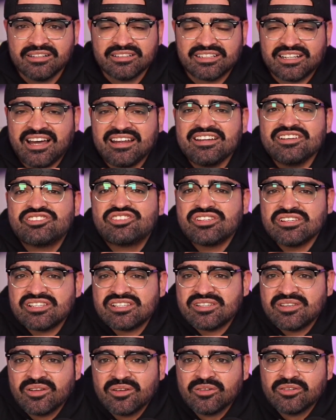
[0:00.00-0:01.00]
kind of
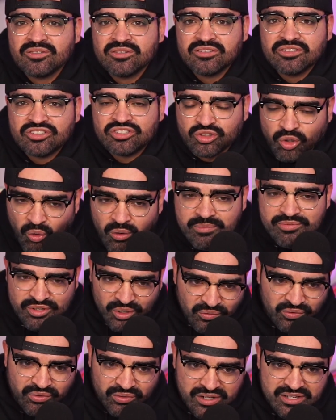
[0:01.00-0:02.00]
just storms
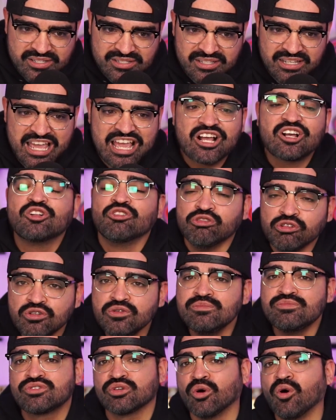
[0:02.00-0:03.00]
over us. It
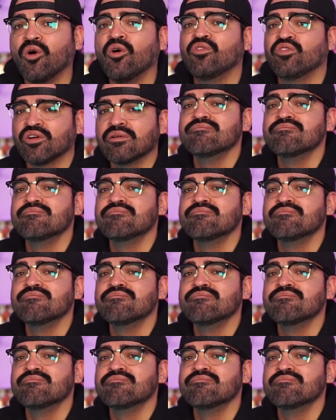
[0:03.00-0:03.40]
glooms over